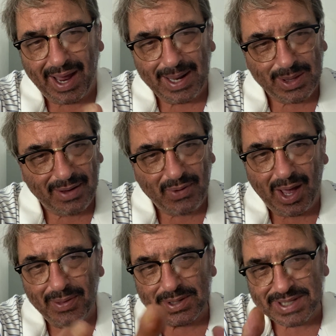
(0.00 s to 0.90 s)
I love
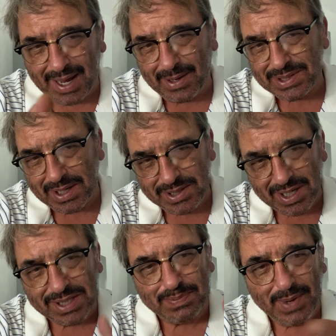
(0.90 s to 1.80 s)
all the towns I
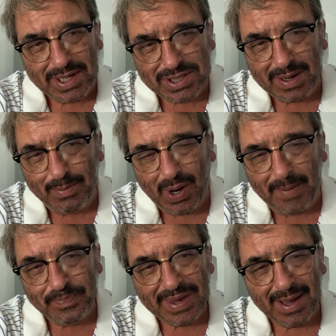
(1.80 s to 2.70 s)
just mentioned, but